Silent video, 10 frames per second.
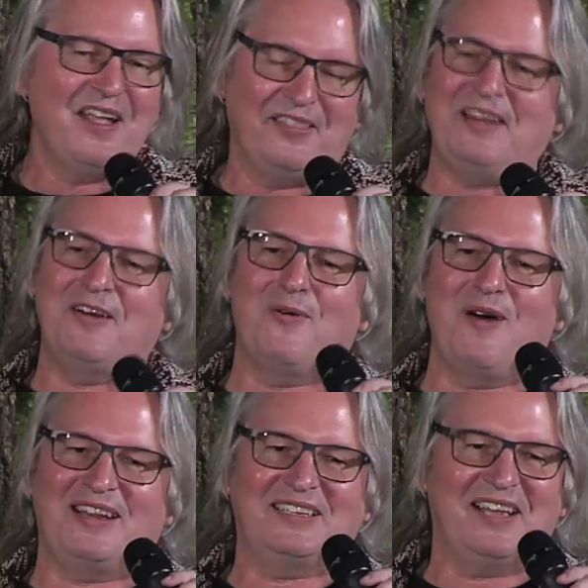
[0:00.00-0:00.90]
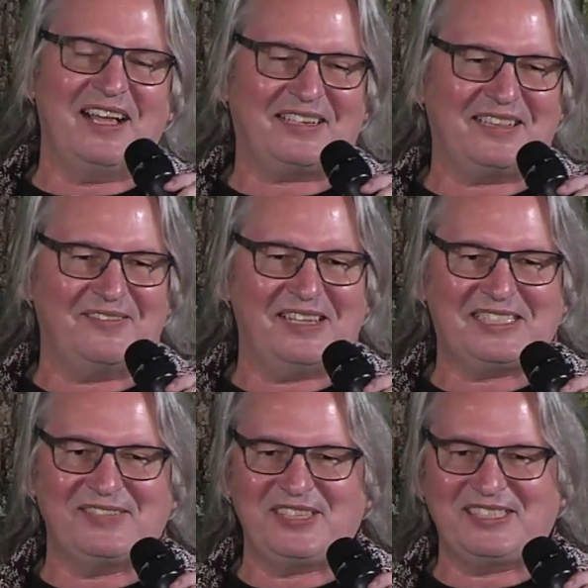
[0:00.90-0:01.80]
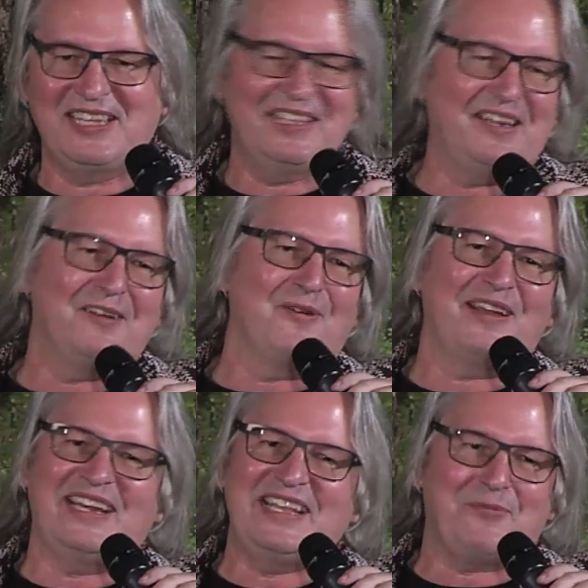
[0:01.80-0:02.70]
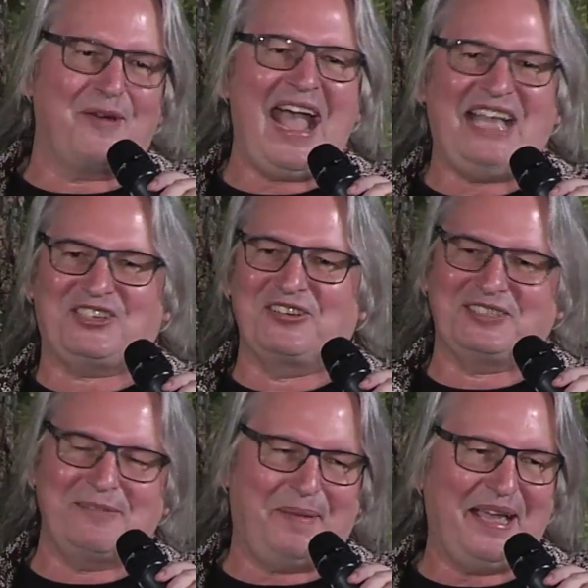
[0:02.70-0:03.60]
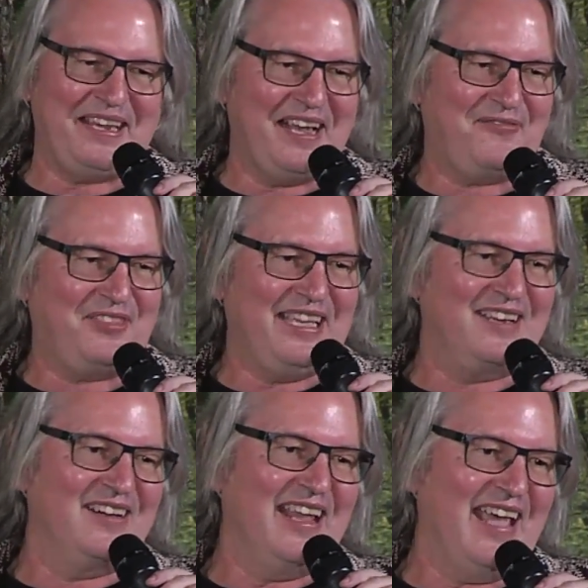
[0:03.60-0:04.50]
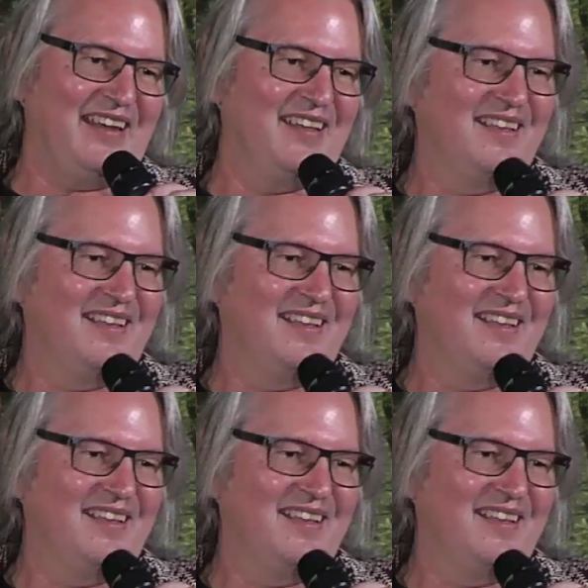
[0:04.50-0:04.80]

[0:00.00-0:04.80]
They don't want to talk to the rest of us. They don't want any rational debate off the internet.